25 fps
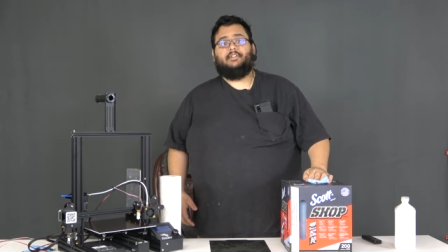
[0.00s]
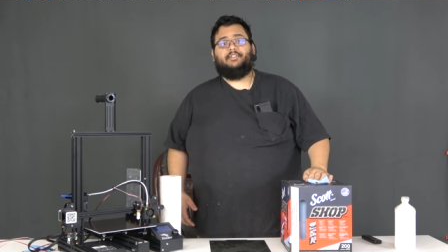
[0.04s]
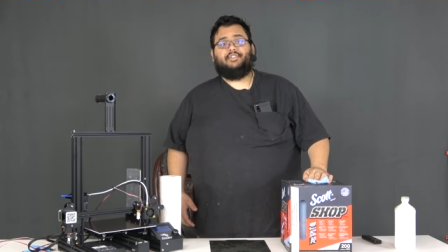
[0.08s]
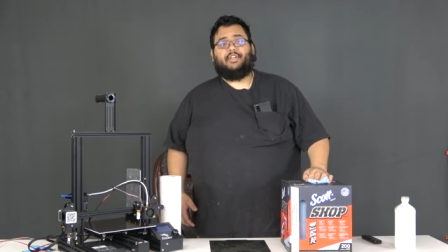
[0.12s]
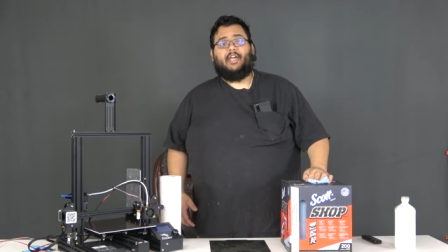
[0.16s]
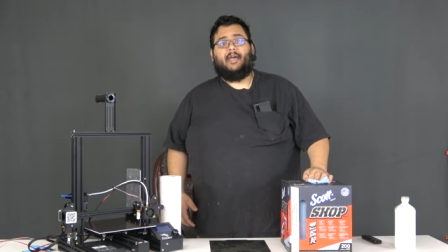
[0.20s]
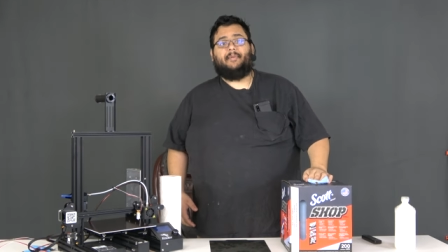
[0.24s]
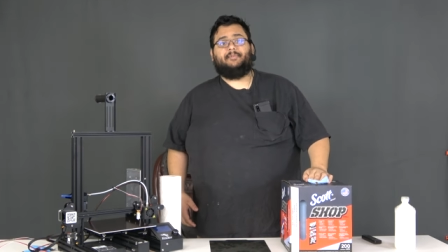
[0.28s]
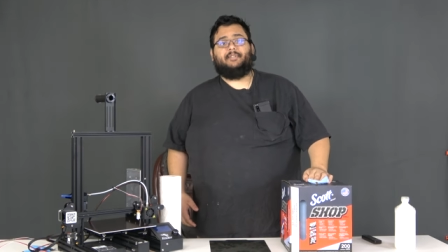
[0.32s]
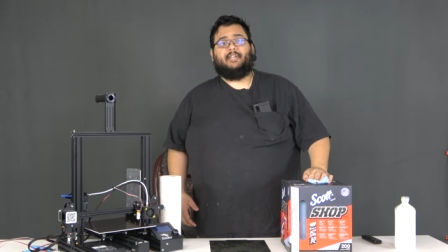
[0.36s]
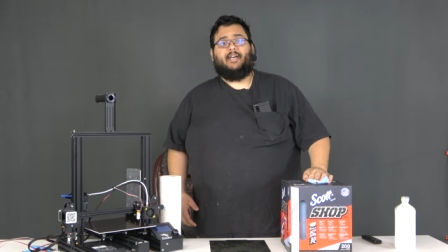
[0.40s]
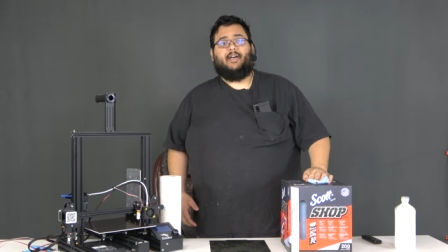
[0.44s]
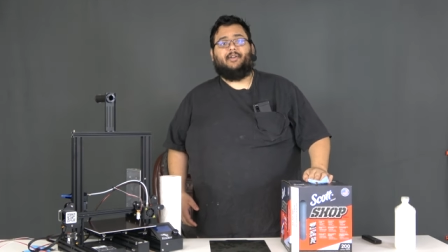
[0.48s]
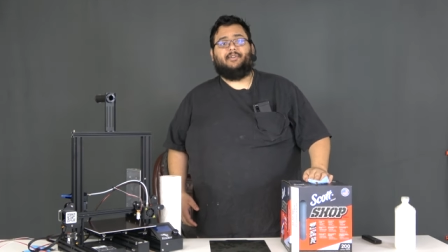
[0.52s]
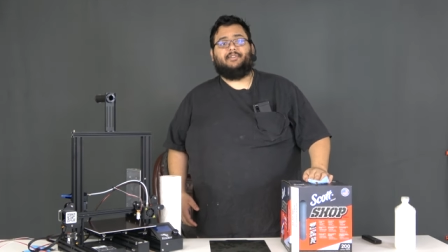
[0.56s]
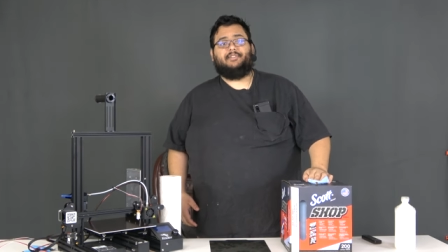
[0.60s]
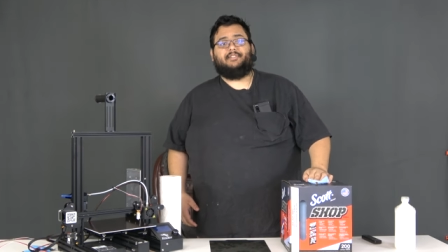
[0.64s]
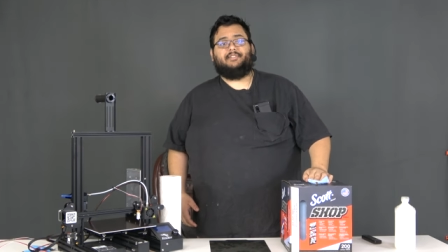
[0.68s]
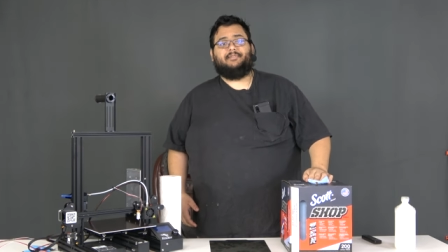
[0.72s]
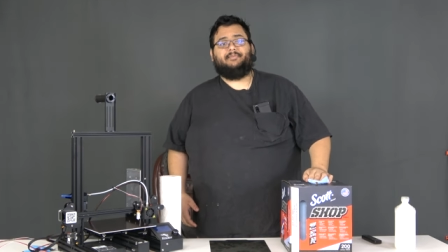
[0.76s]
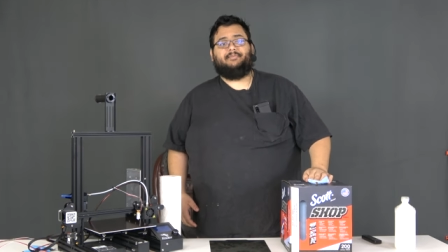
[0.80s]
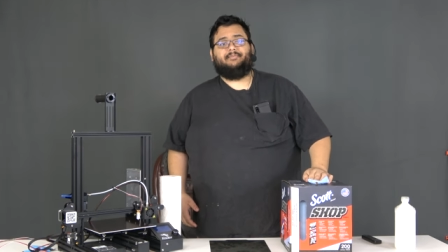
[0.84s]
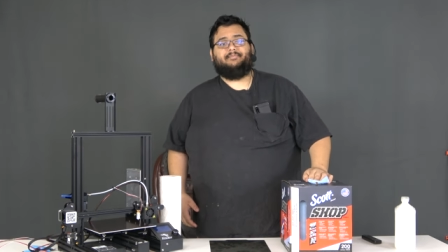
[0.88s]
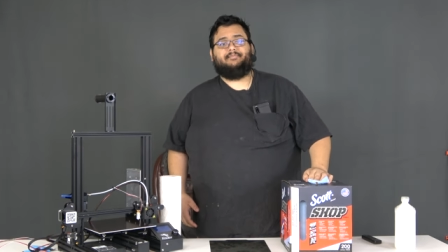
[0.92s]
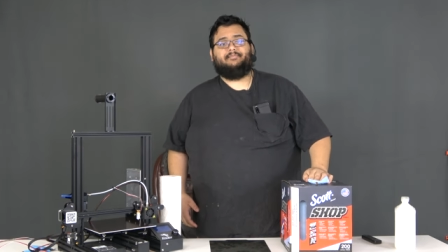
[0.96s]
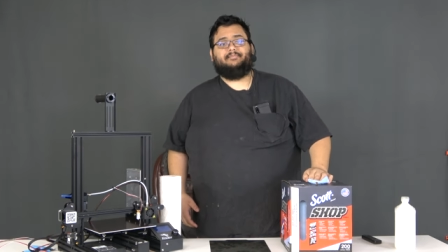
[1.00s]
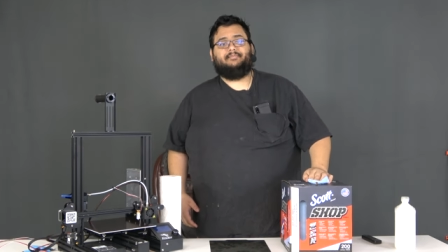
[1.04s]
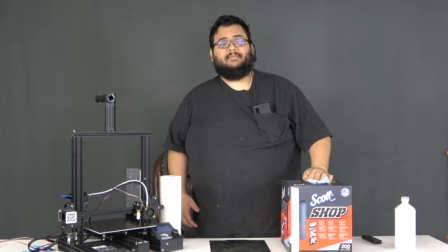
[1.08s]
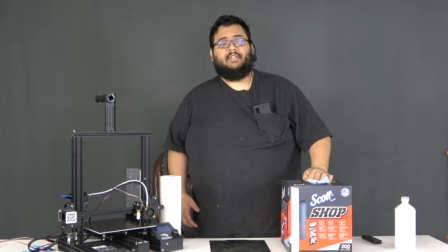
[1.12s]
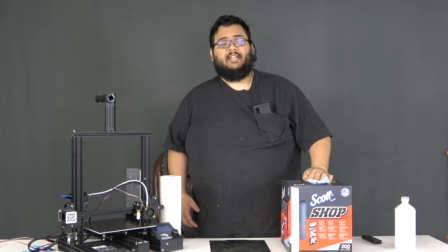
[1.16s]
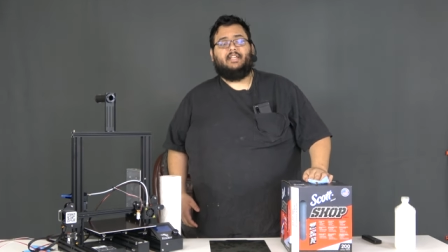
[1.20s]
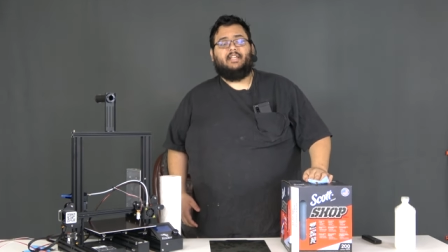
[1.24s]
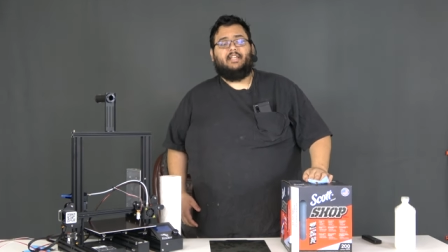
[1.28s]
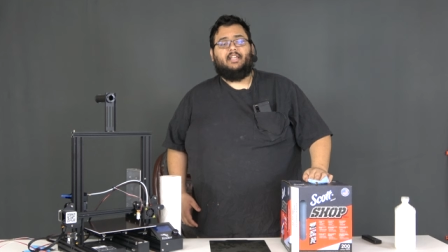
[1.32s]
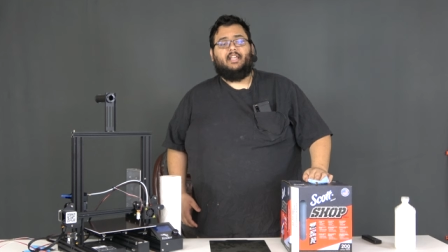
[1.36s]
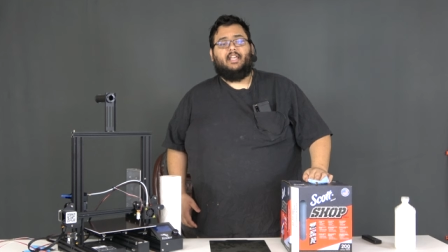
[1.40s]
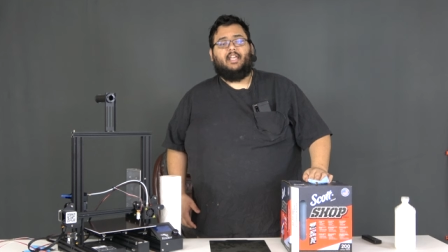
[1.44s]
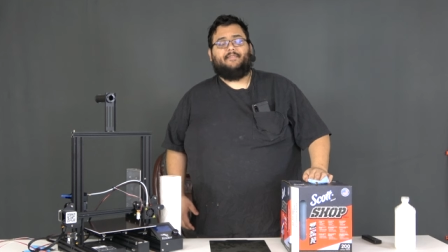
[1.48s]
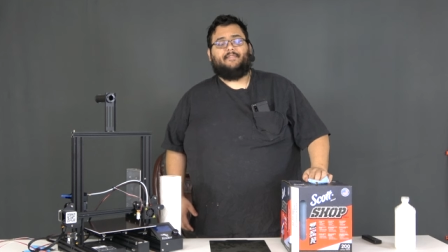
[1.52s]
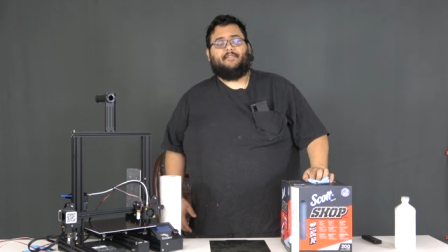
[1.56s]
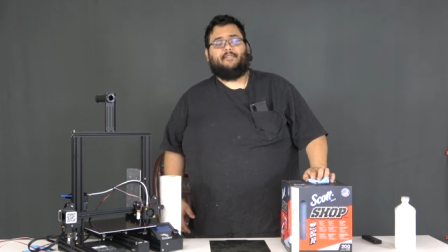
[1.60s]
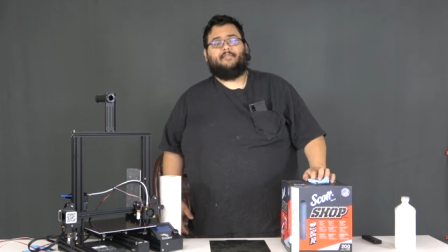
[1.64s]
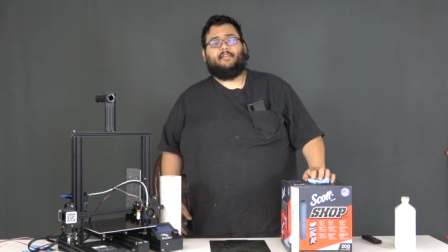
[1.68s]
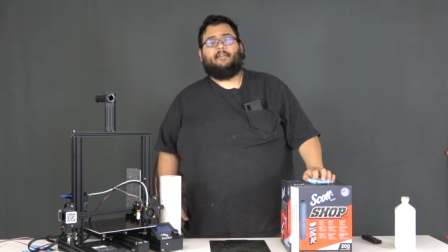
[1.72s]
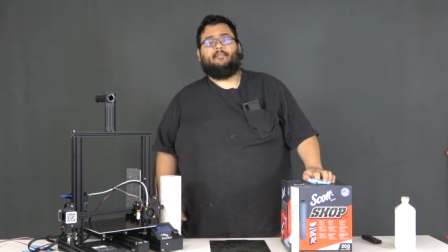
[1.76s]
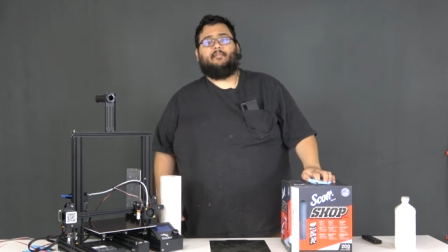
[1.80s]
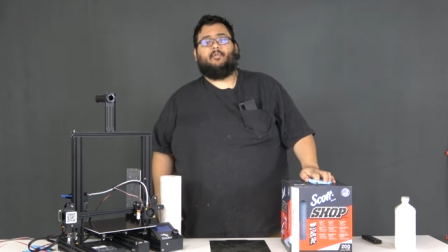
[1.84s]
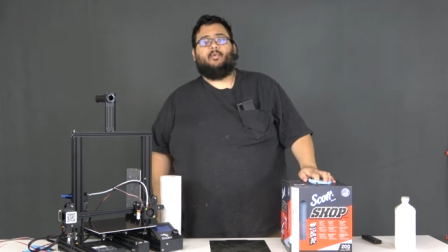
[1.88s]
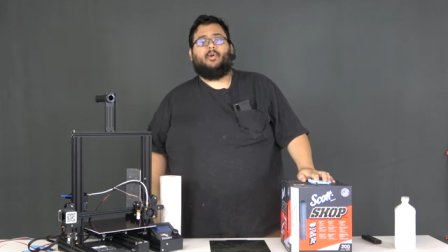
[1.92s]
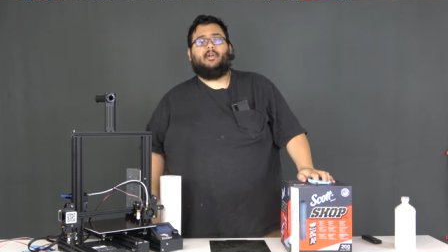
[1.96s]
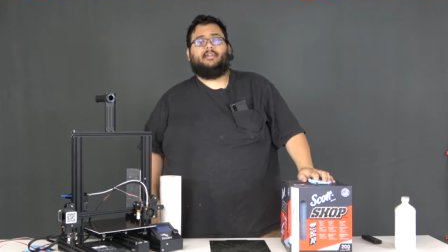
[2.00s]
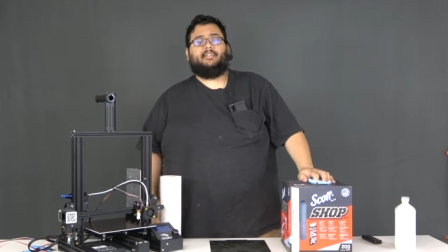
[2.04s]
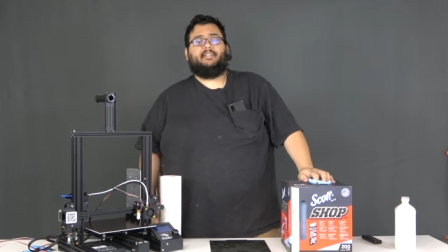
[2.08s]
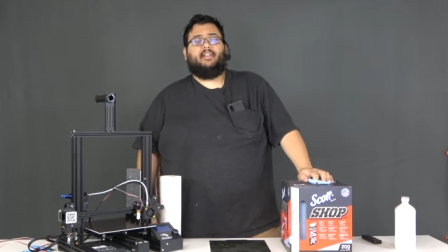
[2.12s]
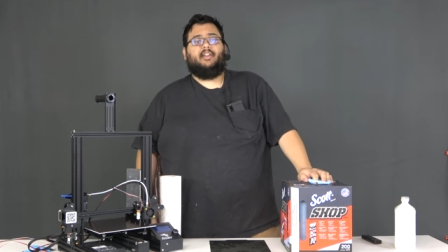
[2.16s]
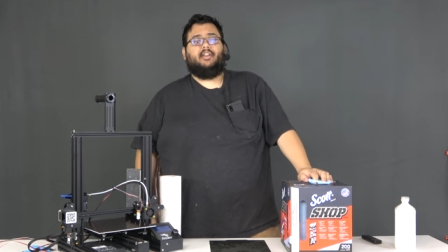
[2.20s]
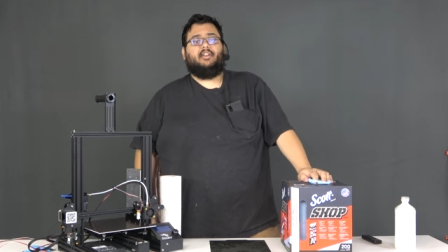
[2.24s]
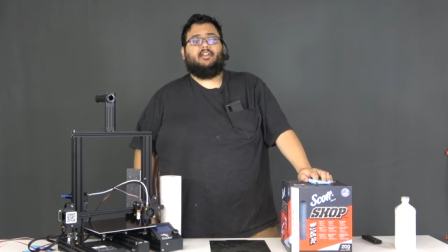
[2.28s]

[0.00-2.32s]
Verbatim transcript: Shop towels. If you've ever worked on